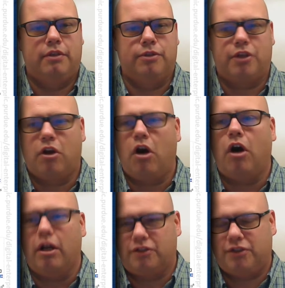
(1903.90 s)
there's a
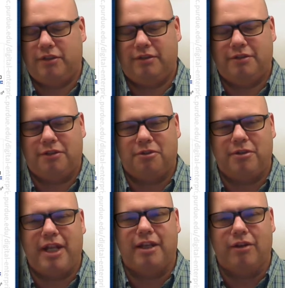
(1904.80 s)
cost to
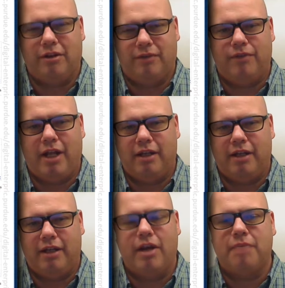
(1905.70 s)
creating all of that,
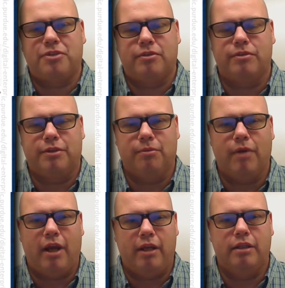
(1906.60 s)
and they're absolutely
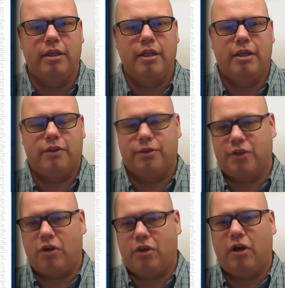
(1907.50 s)
right.
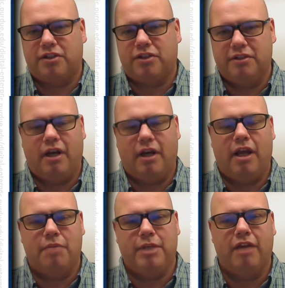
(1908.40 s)
There's a cost in
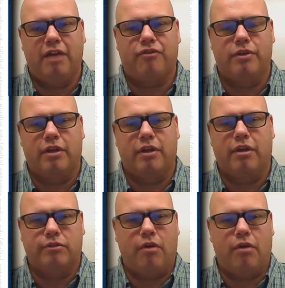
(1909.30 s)
time and effort that
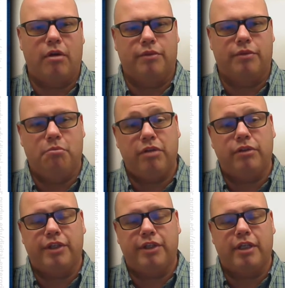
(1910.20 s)
goes along with
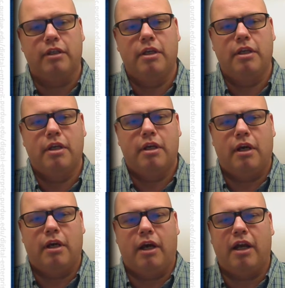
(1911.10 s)
building
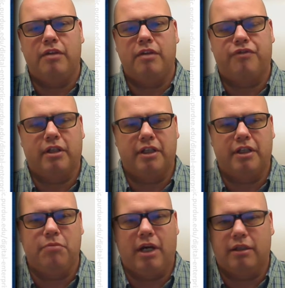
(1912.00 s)
a high
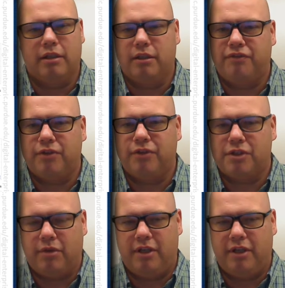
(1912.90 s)
fidelity model in the
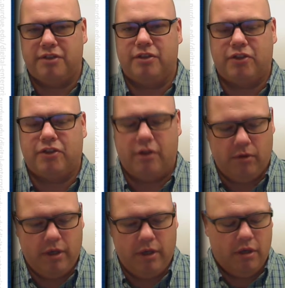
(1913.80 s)
first place. And
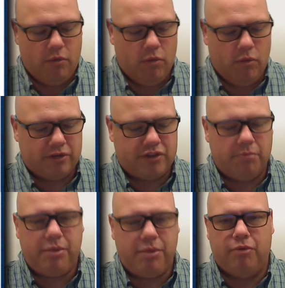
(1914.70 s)
so while
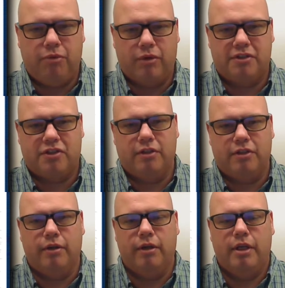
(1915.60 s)
some people
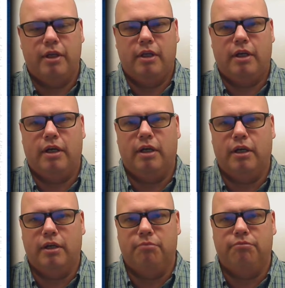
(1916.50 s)
consider
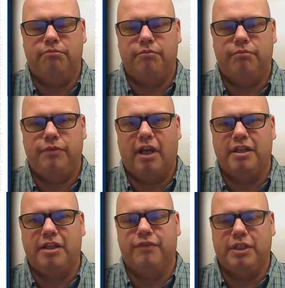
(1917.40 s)
the
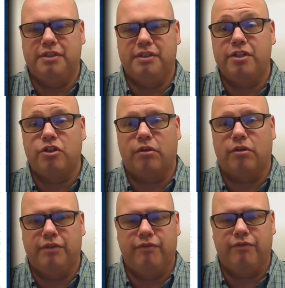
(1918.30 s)
idea of a
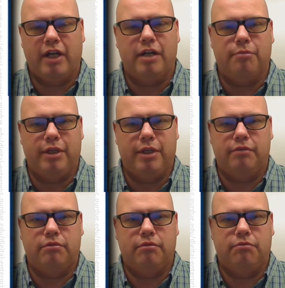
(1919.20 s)
digital environment
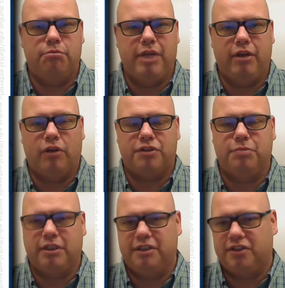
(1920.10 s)
may
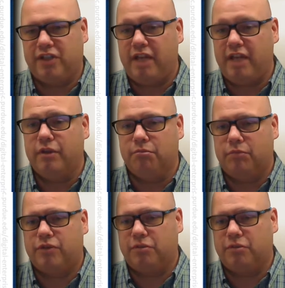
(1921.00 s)
ultimately save them